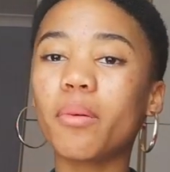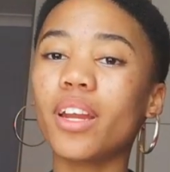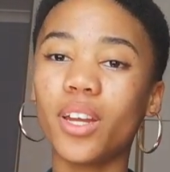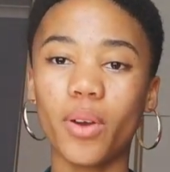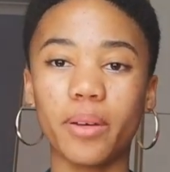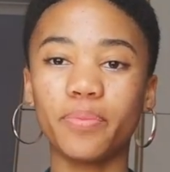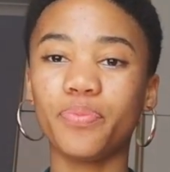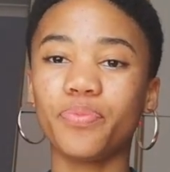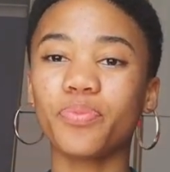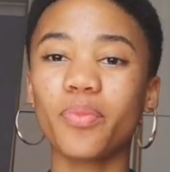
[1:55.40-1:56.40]
But anyway,
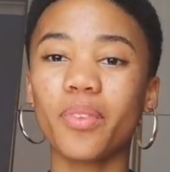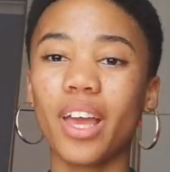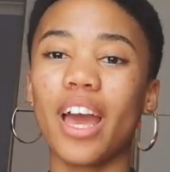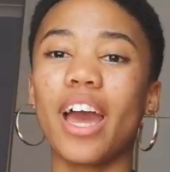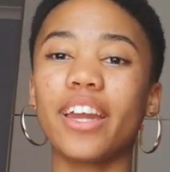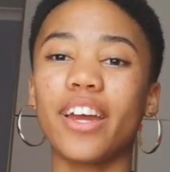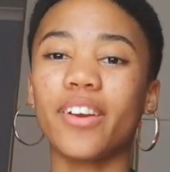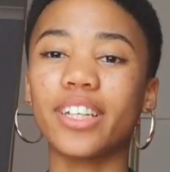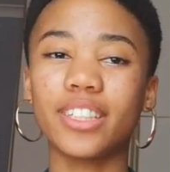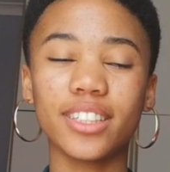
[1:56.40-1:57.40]
I
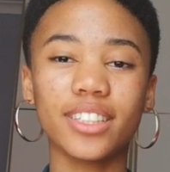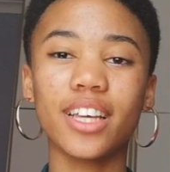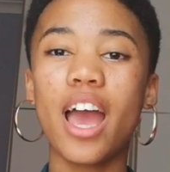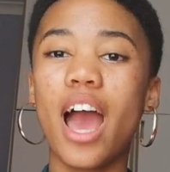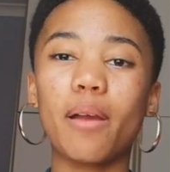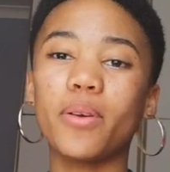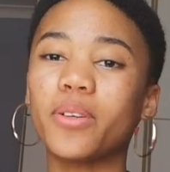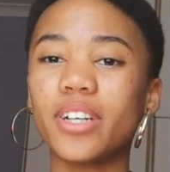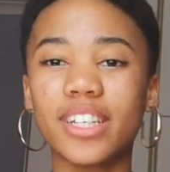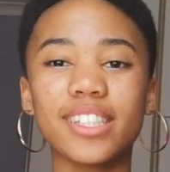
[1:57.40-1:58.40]
digress. I
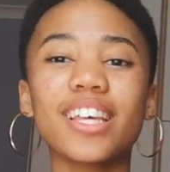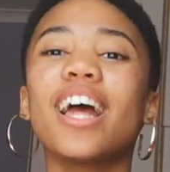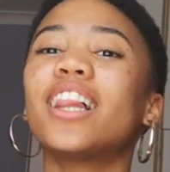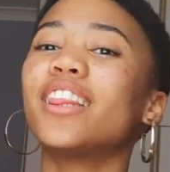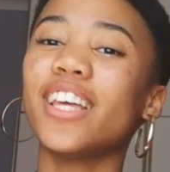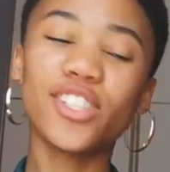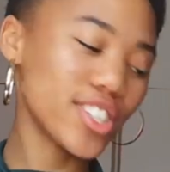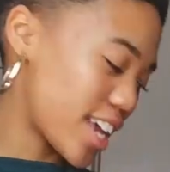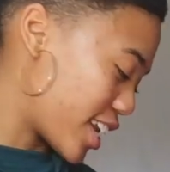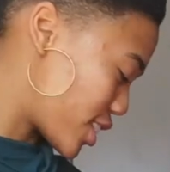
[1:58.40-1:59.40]
progress. Let's
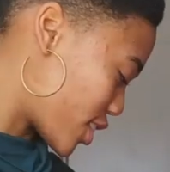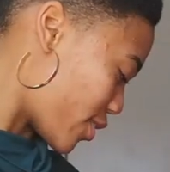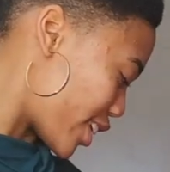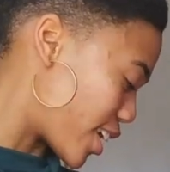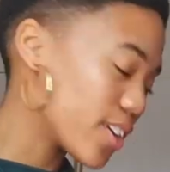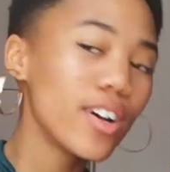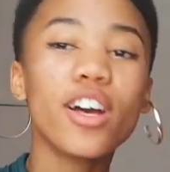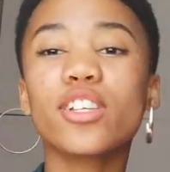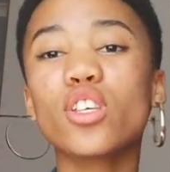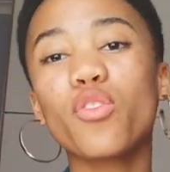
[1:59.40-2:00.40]
just get into the video.
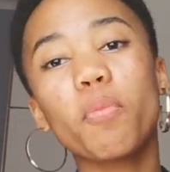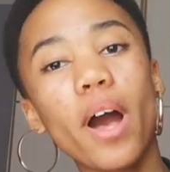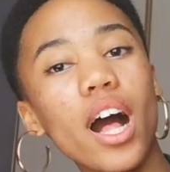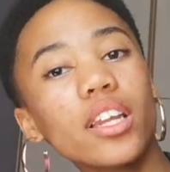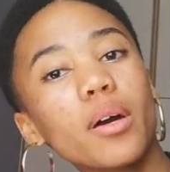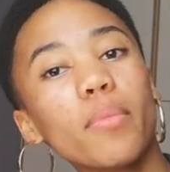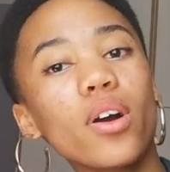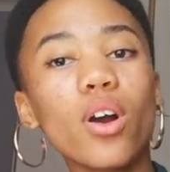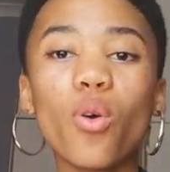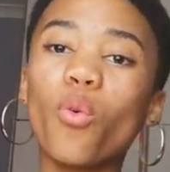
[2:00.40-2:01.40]
So for pile
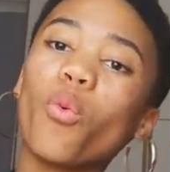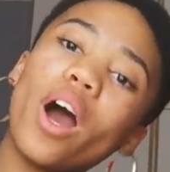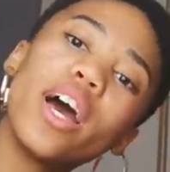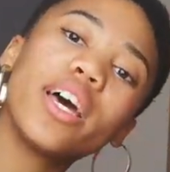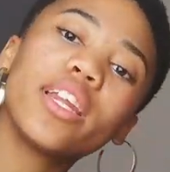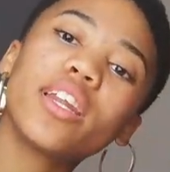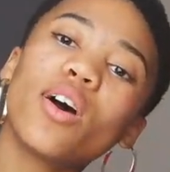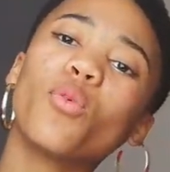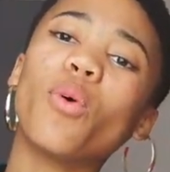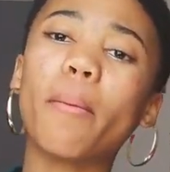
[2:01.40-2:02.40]
number one,
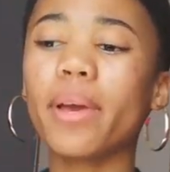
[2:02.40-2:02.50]
what